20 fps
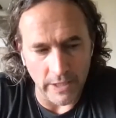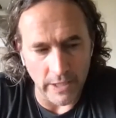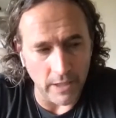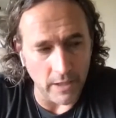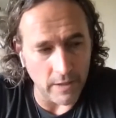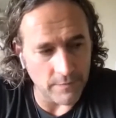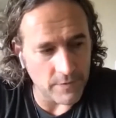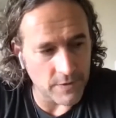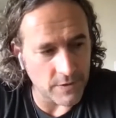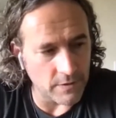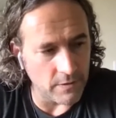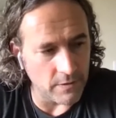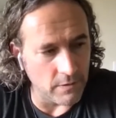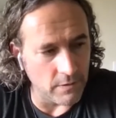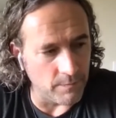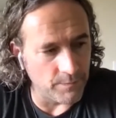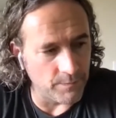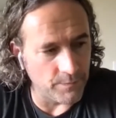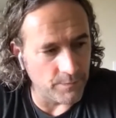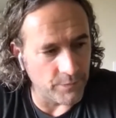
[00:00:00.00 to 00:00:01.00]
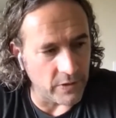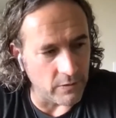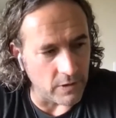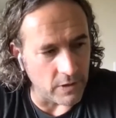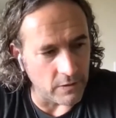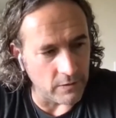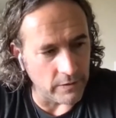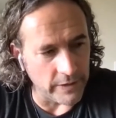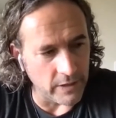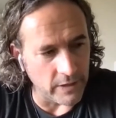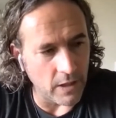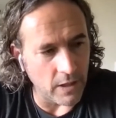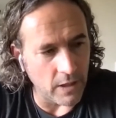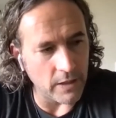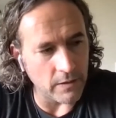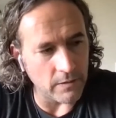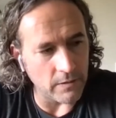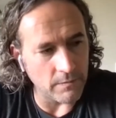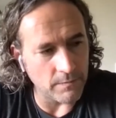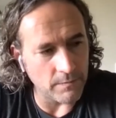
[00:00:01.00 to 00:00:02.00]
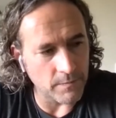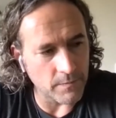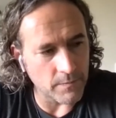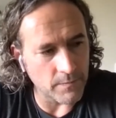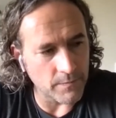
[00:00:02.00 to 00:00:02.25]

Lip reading: Yeah, so early on,